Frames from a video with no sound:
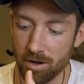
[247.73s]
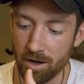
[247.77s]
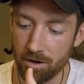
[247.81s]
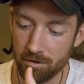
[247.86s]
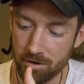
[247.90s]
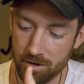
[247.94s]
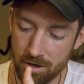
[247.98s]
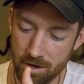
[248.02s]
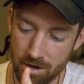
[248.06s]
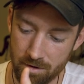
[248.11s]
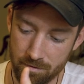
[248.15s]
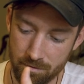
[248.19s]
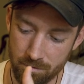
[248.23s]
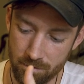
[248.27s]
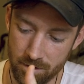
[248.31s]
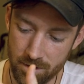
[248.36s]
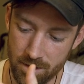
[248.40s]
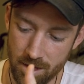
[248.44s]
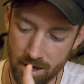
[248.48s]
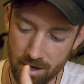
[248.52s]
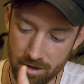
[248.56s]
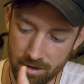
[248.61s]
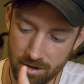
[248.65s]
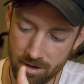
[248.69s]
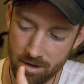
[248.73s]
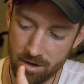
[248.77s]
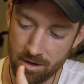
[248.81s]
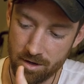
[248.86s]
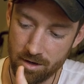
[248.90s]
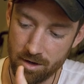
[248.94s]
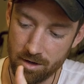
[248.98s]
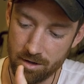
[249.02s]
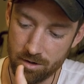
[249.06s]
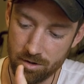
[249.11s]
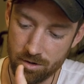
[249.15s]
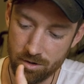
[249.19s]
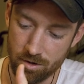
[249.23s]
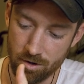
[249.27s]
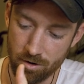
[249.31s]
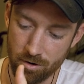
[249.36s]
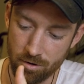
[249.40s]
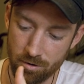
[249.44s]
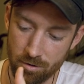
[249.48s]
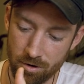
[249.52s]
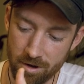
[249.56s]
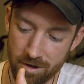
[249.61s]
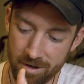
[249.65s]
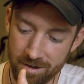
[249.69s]
How can I avoid that? And
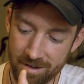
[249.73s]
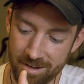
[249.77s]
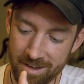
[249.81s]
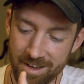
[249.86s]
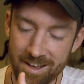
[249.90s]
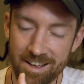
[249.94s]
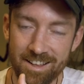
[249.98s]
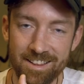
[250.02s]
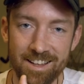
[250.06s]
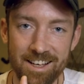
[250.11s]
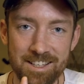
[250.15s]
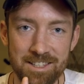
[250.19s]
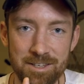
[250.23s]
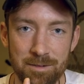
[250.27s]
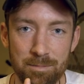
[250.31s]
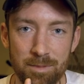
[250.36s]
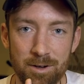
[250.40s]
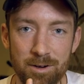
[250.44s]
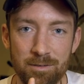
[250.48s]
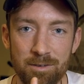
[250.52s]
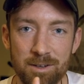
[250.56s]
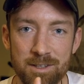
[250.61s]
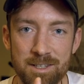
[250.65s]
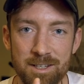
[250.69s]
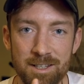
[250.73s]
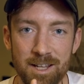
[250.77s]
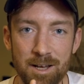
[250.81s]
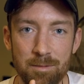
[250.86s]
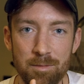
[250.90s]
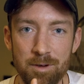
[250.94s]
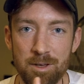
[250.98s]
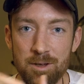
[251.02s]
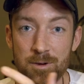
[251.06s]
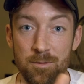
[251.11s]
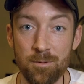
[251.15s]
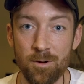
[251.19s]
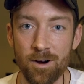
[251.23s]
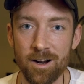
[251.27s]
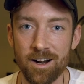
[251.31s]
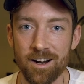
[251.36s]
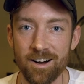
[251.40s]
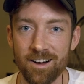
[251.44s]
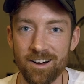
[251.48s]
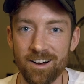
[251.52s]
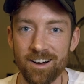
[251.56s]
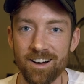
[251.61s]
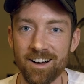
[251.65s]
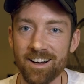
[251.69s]
so that's a bit of a dilemma. You want
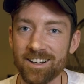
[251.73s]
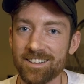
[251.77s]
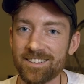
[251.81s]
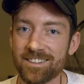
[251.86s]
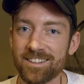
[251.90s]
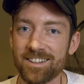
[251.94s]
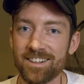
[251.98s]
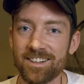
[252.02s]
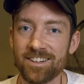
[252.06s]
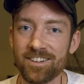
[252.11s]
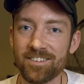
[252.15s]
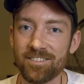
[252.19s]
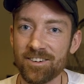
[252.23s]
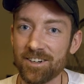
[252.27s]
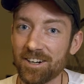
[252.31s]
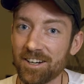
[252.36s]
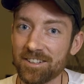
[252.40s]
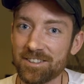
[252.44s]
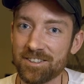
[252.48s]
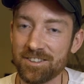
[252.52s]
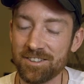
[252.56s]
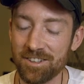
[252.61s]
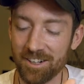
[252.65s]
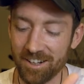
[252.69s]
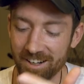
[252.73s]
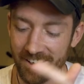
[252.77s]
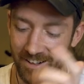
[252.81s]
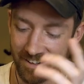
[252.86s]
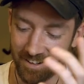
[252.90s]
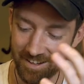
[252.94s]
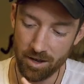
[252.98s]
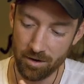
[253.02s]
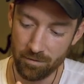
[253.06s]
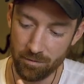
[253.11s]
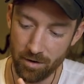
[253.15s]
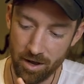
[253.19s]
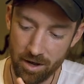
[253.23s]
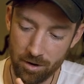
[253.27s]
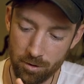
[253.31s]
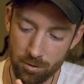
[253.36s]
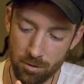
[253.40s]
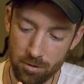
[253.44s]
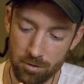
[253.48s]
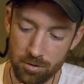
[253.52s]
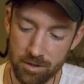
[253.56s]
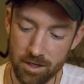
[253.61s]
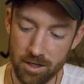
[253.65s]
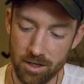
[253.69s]
it hot, but not too hot. If I
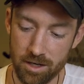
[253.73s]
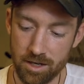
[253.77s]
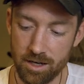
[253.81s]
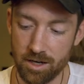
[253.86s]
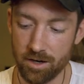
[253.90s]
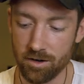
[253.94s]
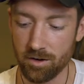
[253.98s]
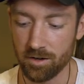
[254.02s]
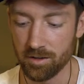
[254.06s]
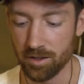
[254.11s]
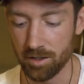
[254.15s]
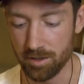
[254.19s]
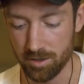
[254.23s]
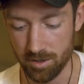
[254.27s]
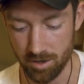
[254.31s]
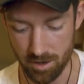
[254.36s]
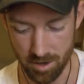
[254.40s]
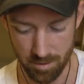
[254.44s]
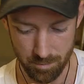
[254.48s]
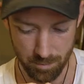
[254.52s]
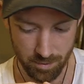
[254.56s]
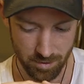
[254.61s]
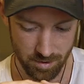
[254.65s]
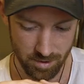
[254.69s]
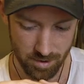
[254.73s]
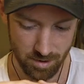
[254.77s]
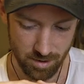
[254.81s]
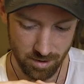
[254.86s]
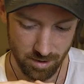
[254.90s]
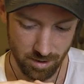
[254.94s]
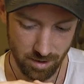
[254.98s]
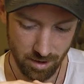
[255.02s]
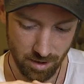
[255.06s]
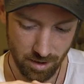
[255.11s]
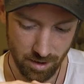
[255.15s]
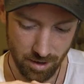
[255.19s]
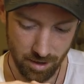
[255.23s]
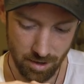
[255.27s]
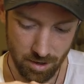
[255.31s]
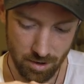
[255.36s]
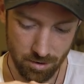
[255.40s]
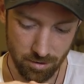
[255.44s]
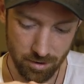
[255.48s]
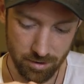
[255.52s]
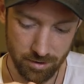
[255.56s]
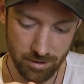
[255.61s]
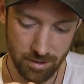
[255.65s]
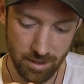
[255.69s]
hold it here on the top, I
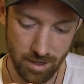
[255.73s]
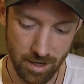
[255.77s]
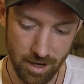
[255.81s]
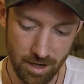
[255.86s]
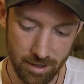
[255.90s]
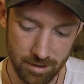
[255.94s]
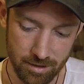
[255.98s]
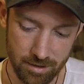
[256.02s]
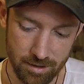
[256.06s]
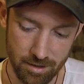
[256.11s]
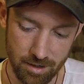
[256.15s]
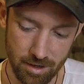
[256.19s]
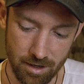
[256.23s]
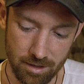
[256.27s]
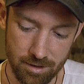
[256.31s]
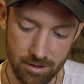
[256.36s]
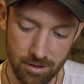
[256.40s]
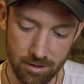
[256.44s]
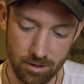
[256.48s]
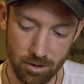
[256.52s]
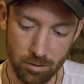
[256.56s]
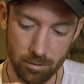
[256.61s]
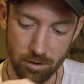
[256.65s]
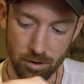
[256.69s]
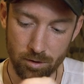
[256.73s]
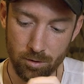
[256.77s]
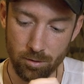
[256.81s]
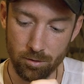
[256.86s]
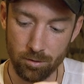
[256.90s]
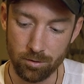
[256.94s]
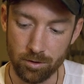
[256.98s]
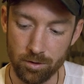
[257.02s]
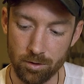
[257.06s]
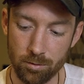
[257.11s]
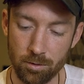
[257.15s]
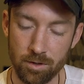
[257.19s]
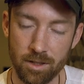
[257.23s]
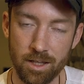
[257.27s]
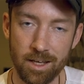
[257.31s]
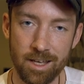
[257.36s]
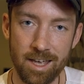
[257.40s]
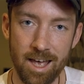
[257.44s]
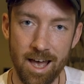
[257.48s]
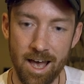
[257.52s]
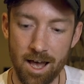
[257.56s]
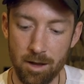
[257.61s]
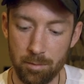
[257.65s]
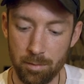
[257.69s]
noticed that it's a little bit colder with the
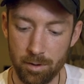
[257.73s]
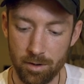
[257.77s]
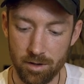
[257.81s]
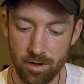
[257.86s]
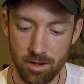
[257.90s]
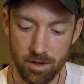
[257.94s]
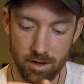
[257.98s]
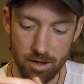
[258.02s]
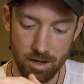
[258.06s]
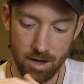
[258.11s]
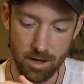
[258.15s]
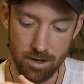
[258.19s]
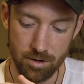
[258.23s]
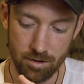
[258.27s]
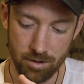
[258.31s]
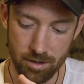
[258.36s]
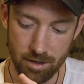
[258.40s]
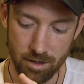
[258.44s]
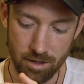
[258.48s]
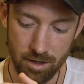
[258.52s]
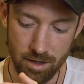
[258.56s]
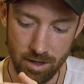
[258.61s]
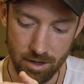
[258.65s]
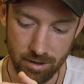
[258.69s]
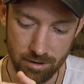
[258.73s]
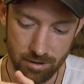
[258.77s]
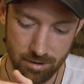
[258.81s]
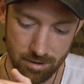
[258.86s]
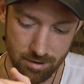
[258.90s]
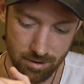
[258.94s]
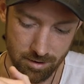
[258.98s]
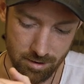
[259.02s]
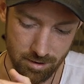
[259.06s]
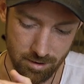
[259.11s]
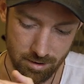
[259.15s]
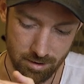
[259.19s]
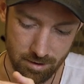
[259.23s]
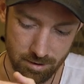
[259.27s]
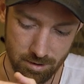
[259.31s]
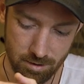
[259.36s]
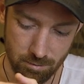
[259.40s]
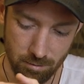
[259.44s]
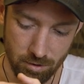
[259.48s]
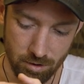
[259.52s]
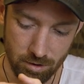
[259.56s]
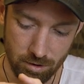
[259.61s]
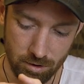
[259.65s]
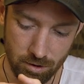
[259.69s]
cap and you can get
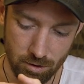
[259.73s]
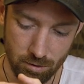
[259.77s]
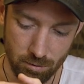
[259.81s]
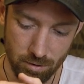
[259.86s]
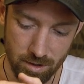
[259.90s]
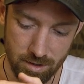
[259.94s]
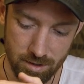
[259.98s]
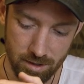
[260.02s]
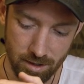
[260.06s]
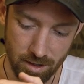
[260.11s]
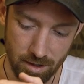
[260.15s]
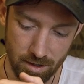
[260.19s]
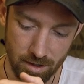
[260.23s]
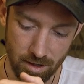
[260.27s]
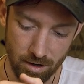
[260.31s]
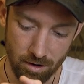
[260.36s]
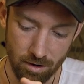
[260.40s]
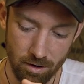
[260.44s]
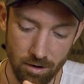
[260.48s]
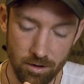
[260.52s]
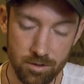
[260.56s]
some good squeezing in there.